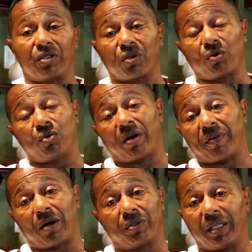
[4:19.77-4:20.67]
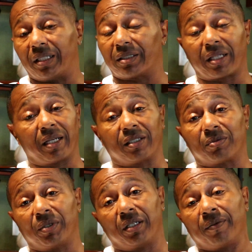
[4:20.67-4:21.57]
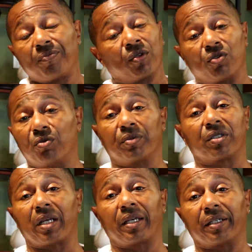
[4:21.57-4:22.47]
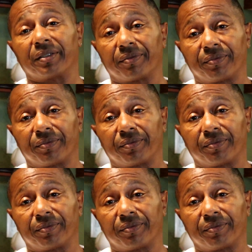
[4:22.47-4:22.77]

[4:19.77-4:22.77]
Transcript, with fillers: So whoever out there that's think it's me, you mistaken.